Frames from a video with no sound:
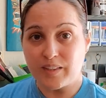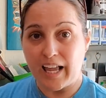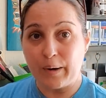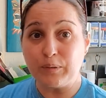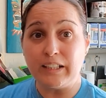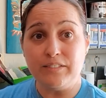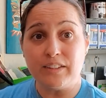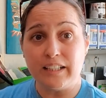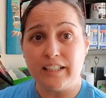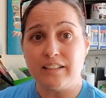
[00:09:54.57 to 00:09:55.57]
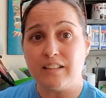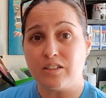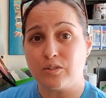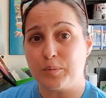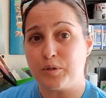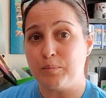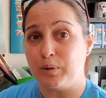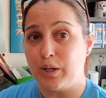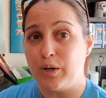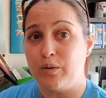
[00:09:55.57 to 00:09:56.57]
I will leave a link in the description
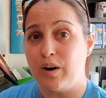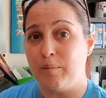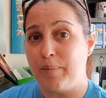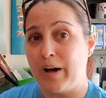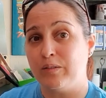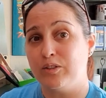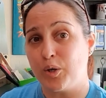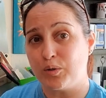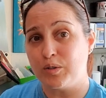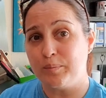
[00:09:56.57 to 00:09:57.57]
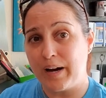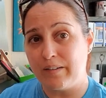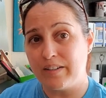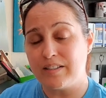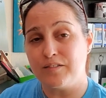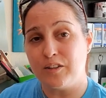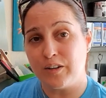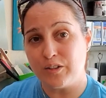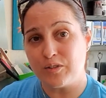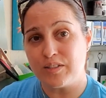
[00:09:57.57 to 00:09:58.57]
below about Charleston Pirates if you're
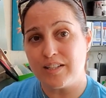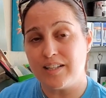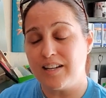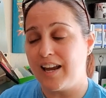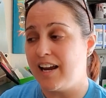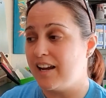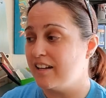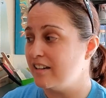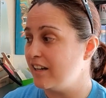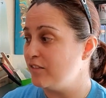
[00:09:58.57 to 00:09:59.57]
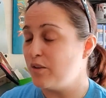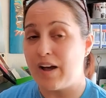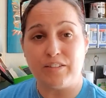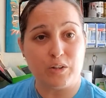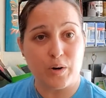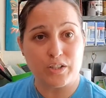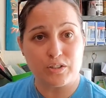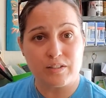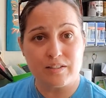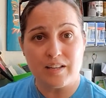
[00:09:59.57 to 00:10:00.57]
interested, and if you have any
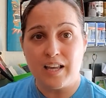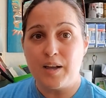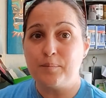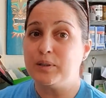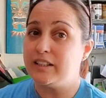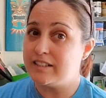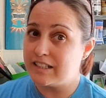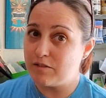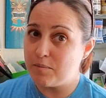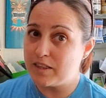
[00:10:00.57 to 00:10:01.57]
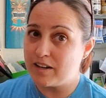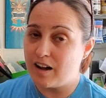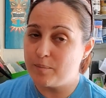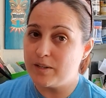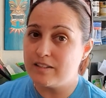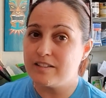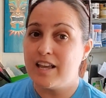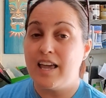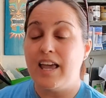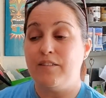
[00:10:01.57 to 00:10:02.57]
questions, please leave them in the comments.
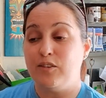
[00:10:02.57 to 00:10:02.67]
If